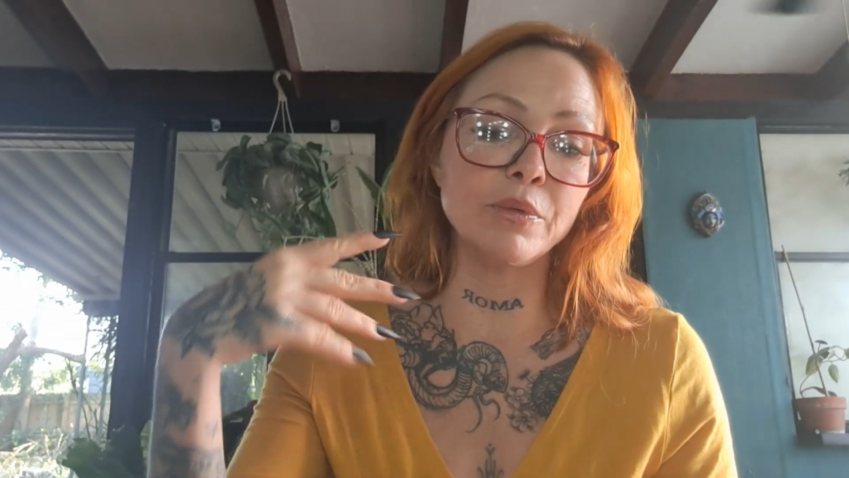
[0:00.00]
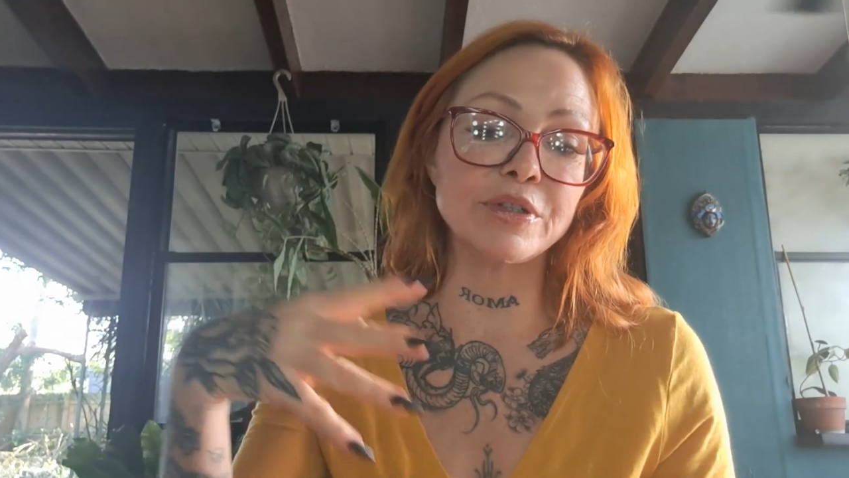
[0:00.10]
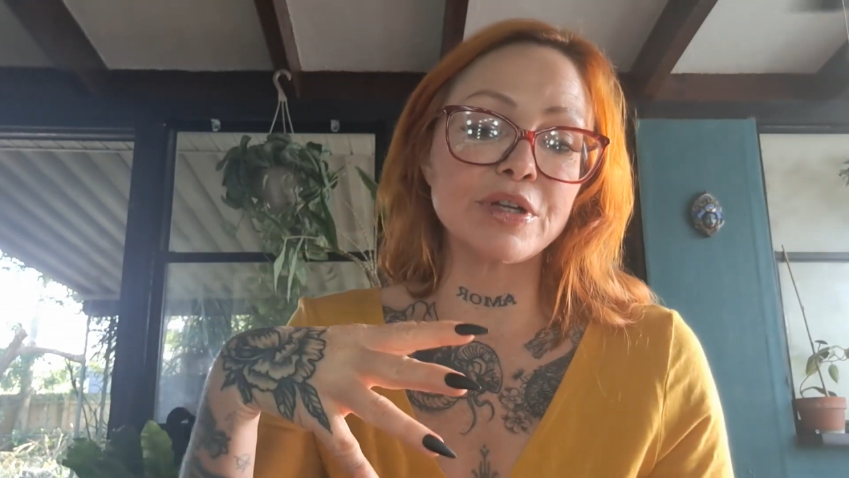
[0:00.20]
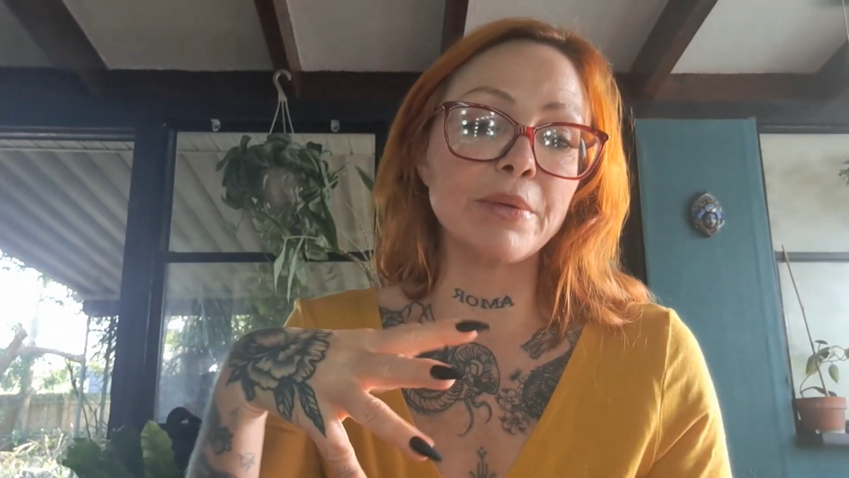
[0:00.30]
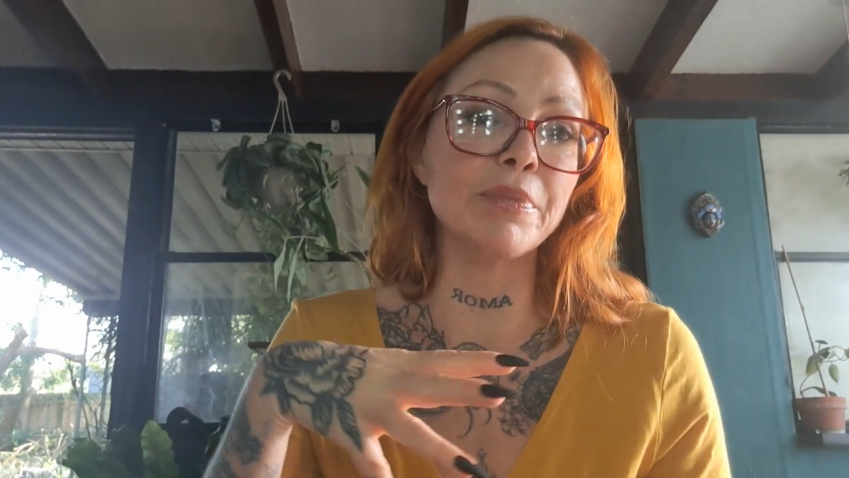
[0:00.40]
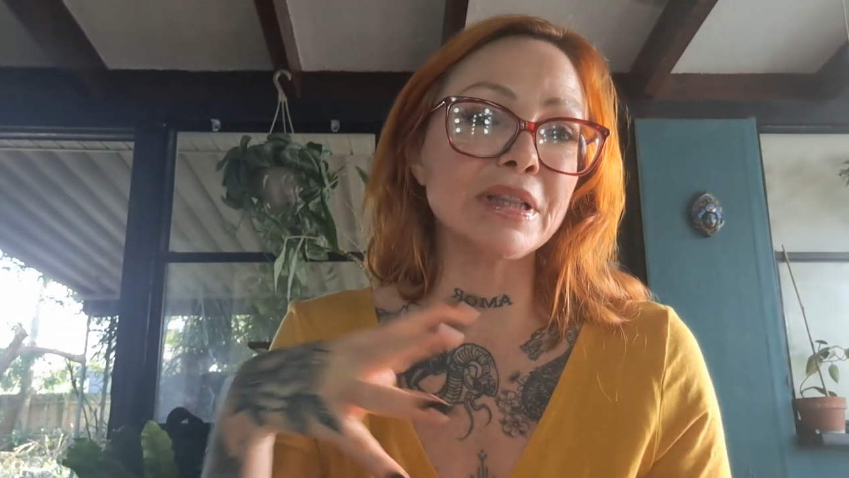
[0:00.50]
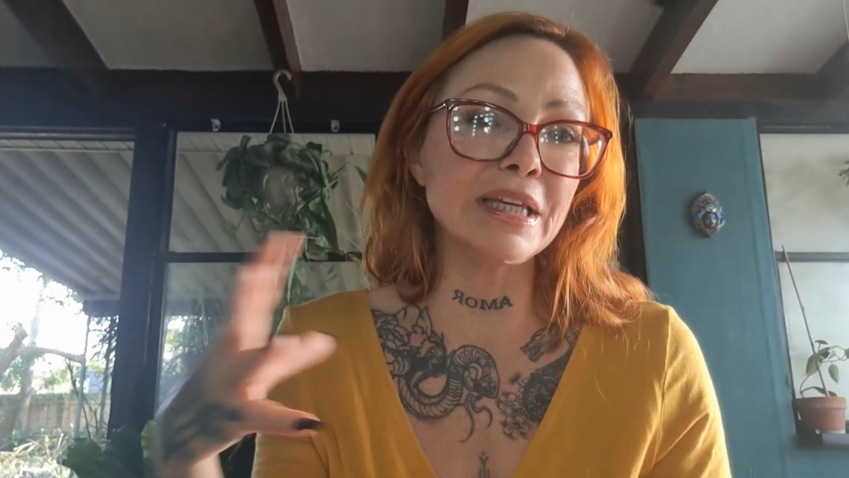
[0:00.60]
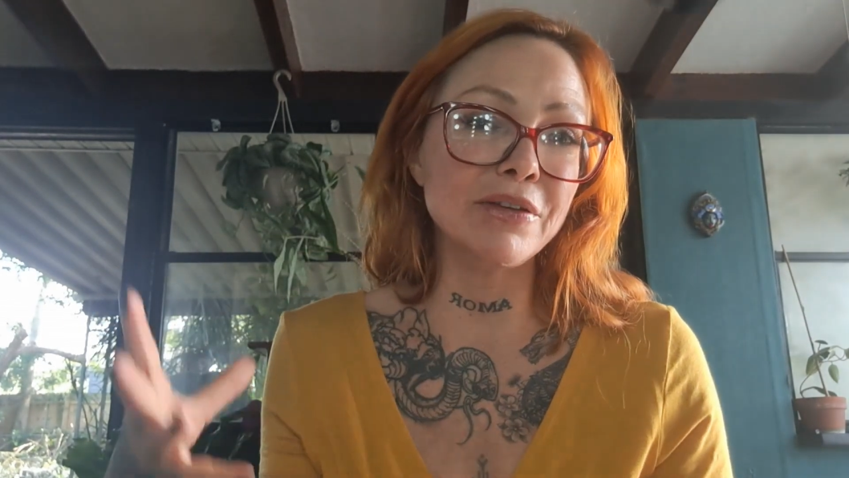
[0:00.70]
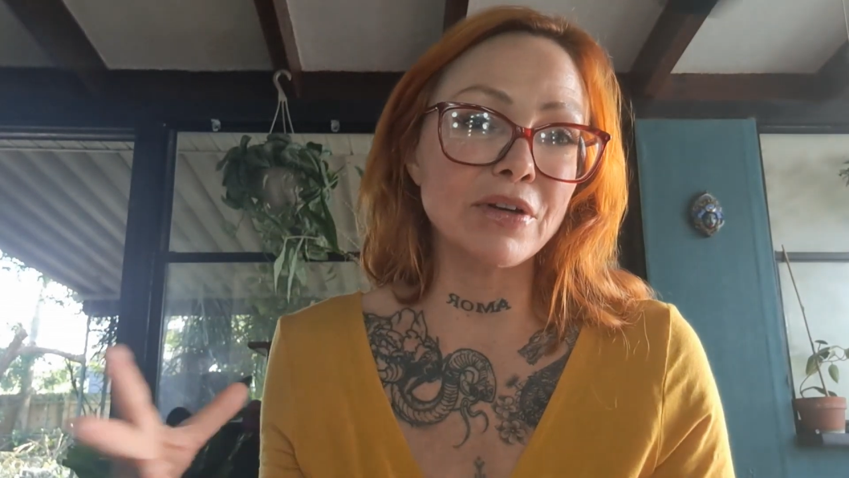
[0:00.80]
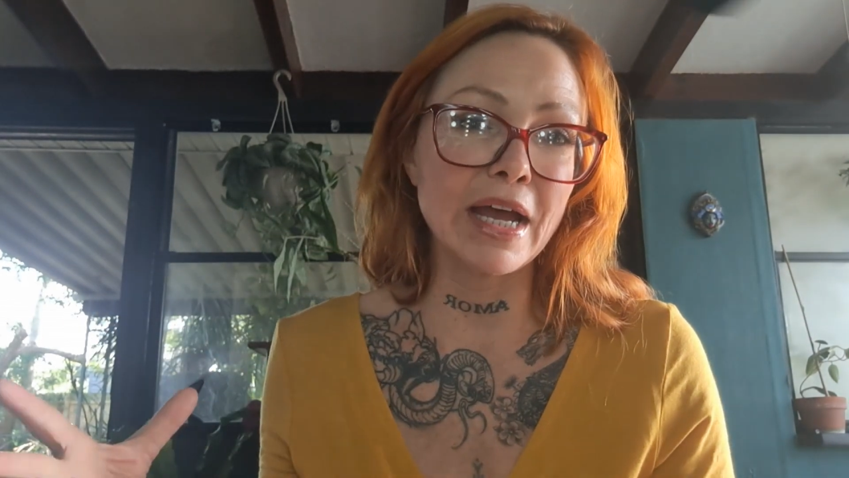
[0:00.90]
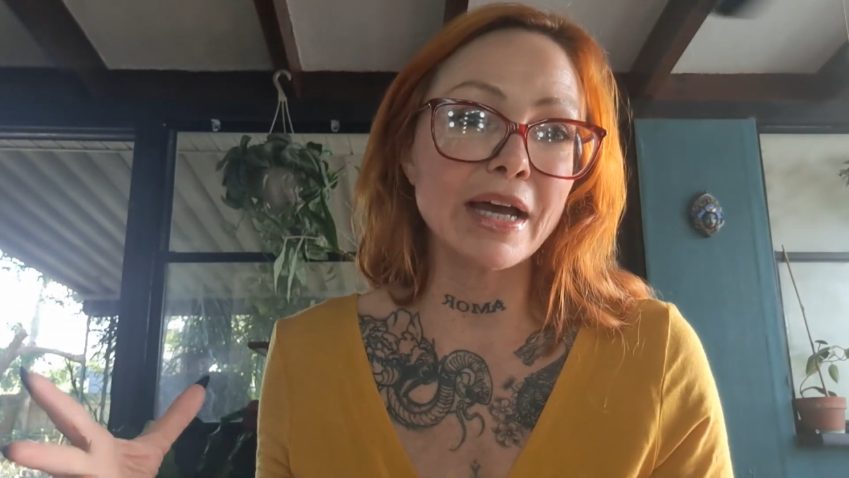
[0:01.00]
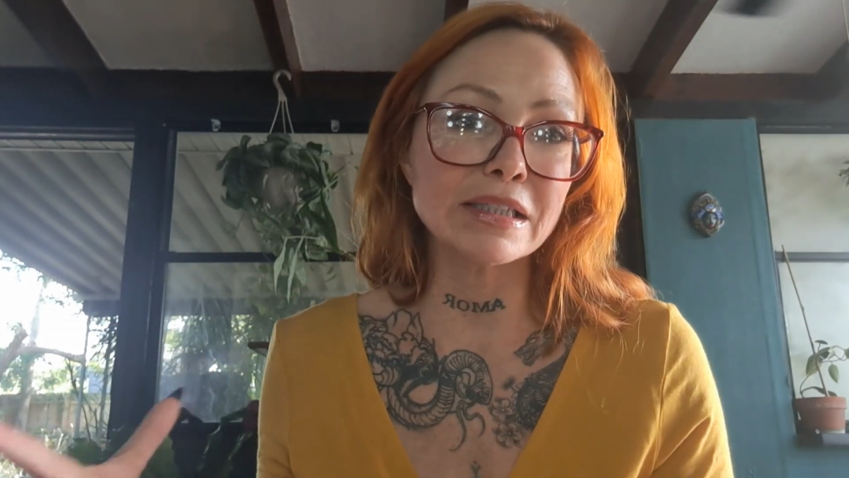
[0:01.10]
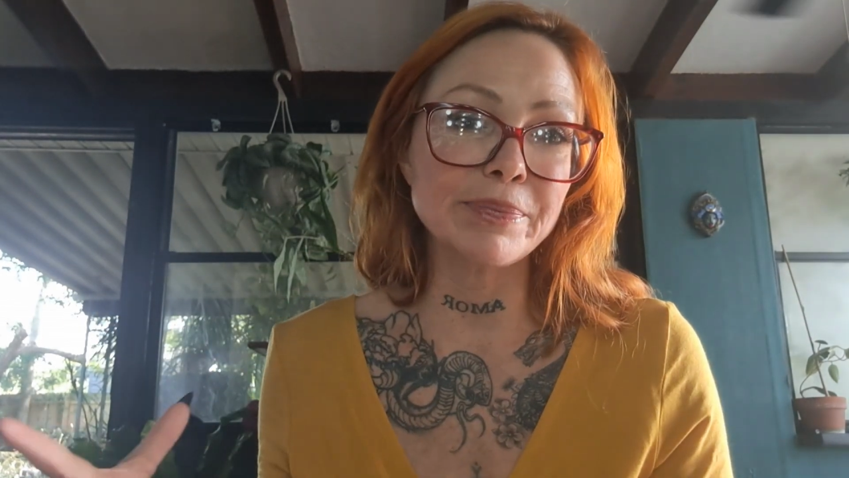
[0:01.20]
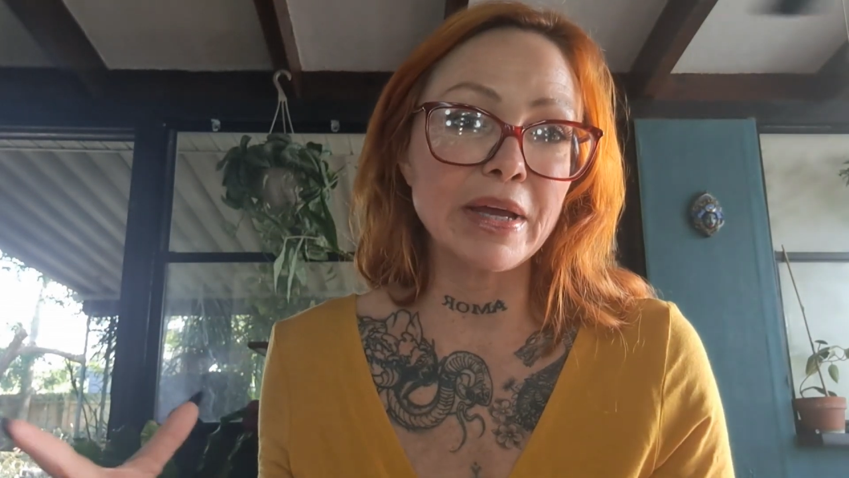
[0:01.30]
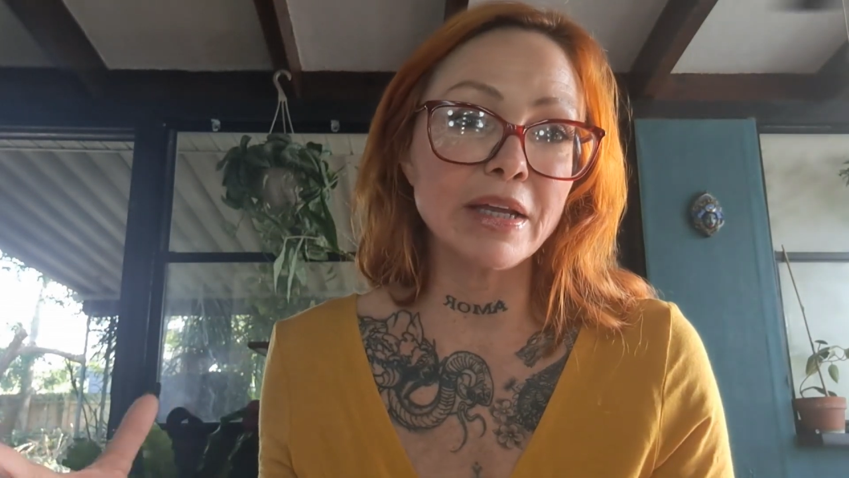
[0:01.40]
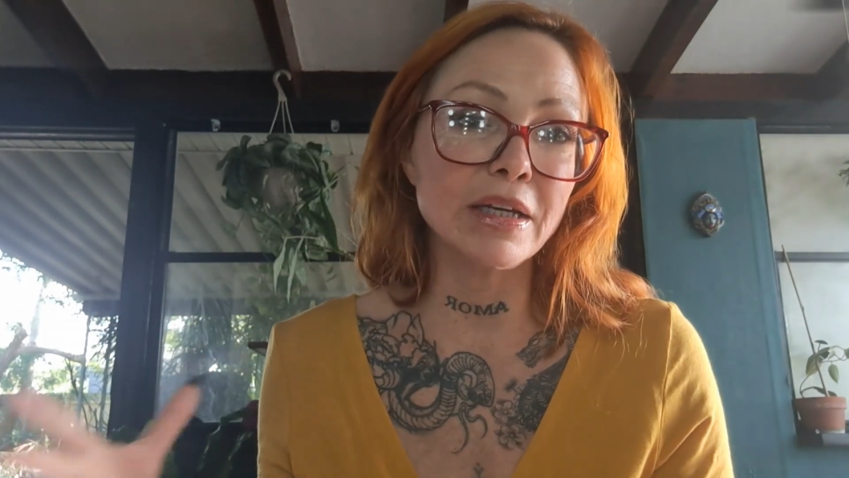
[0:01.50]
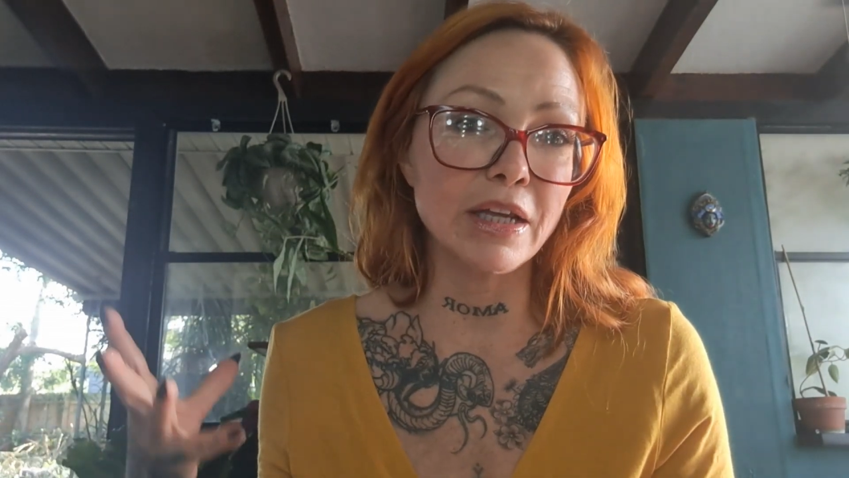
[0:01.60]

which i believe it has been